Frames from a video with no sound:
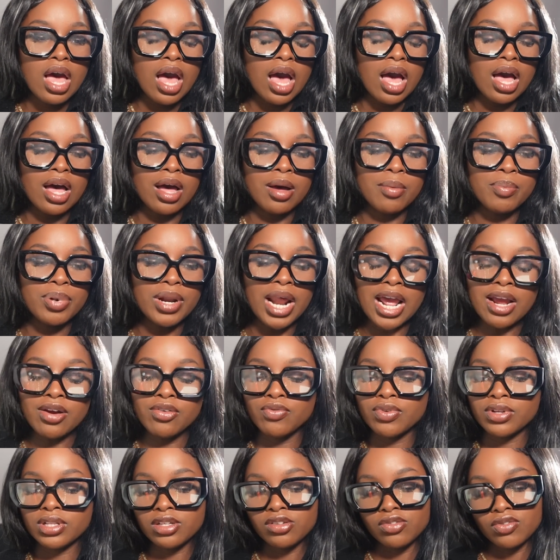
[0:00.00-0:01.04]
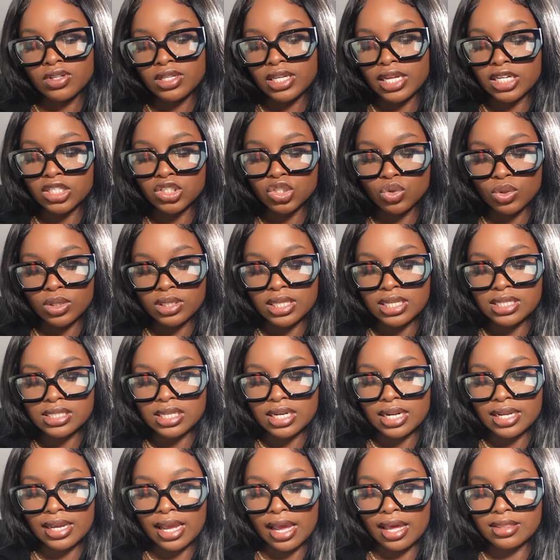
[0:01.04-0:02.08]
But I really enjoy this,
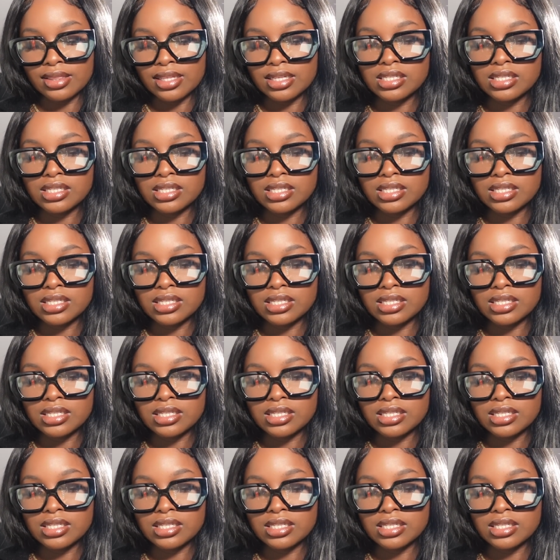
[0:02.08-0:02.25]
and again,